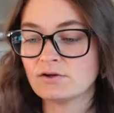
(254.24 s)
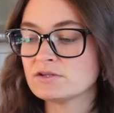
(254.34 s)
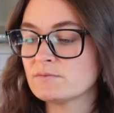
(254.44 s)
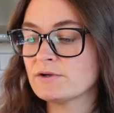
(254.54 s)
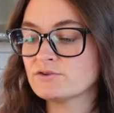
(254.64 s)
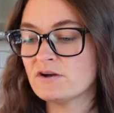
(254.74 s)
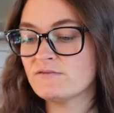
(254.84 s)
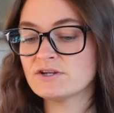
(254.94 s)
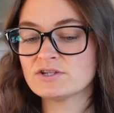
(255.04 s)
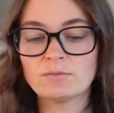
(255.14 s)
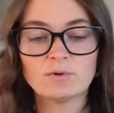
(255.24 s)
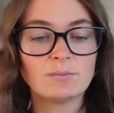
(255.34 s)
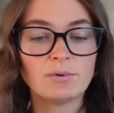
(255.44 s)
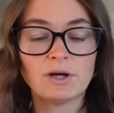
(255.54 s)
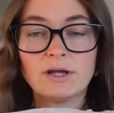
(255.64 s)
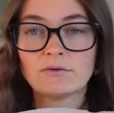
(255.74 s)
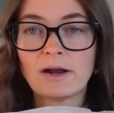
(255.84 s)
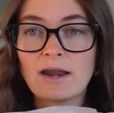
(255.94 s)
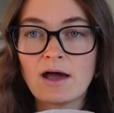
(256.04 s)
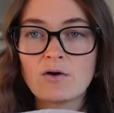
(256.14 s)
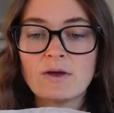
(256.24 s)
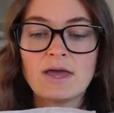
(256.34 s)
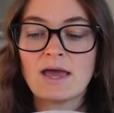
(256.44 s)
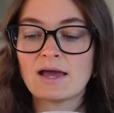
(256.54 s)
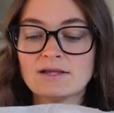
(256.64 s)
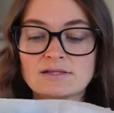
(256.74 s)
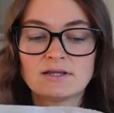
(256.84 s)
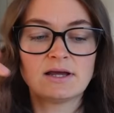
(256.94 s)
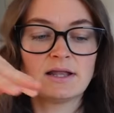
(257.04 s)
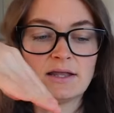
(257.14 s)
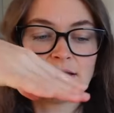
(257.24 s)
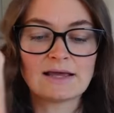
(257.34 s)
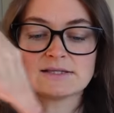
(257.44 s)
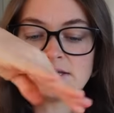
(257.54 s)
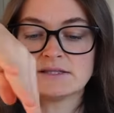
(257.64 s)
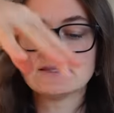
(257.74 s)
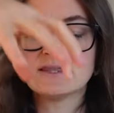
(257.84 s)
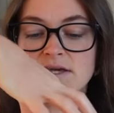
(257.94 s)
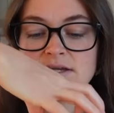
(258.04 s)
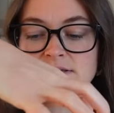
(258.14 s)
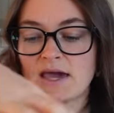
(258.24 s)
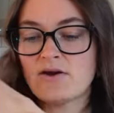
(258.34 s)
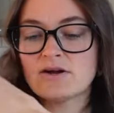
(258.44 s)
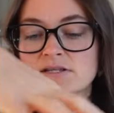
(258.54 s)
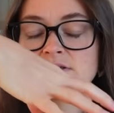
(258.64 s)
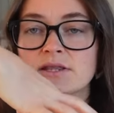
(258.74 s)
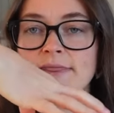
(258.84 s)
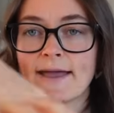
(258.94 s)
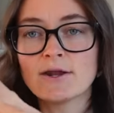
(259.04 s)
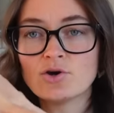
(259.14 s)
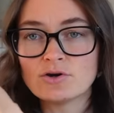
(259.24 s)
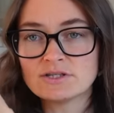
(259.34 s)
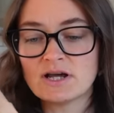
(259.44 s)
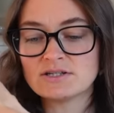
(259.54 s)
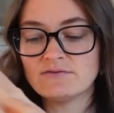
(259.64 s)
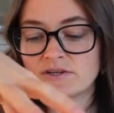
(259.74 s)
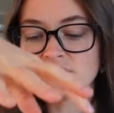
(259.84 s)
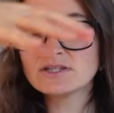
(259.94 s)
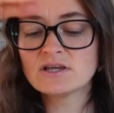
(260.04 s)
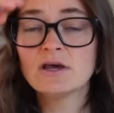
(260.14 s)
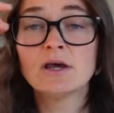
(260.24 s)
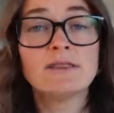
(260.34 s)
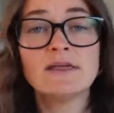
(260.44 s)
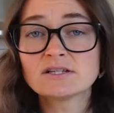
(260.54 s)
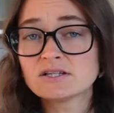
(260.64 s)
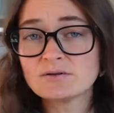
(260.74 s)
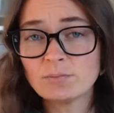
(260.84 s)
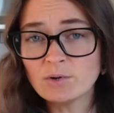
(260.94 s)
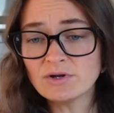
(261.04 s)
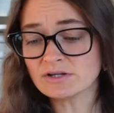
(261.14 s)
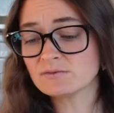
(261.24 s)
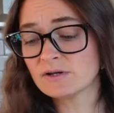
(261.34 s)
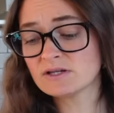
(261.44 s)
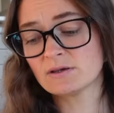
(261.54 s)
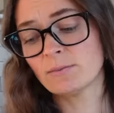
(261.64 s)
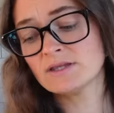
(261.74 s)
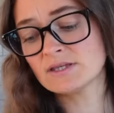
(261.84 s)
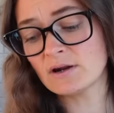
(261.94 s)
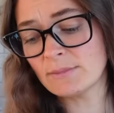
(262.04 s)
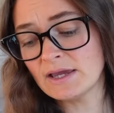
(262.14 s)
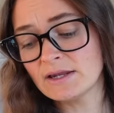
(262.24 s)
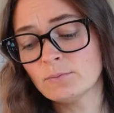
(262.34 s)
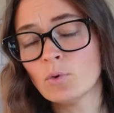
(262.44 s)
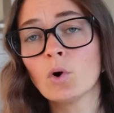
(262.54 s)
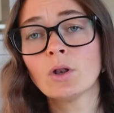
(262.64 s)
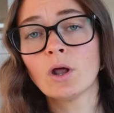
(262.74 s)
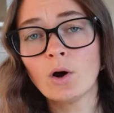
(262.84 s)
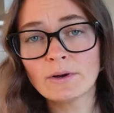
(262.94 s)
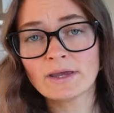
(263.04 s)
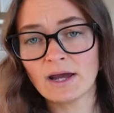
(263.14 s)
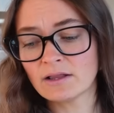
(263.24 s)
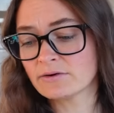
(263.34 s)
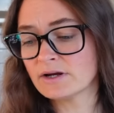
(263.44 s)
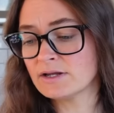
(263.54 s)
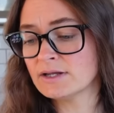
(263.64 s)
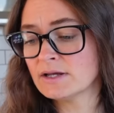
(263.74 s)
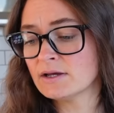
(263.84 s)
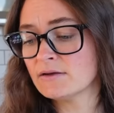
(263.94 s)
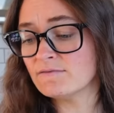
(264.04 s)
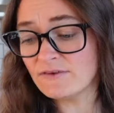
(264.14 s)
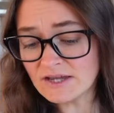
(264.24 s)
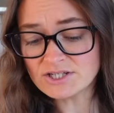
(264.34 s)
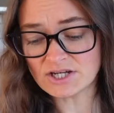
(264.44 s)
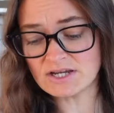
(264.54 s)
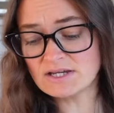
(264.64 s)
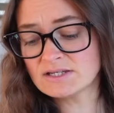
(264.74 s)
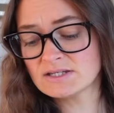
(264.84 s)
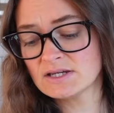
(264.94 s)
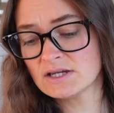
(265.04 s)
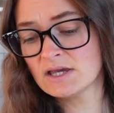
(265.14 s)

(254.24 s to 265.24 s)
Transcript: this is my tray of veg that I'm gonna put in right now. And like I said, these carrots, they are not starchy veggies. That's just a bonus because it means that I'm eating more lower calorie veggies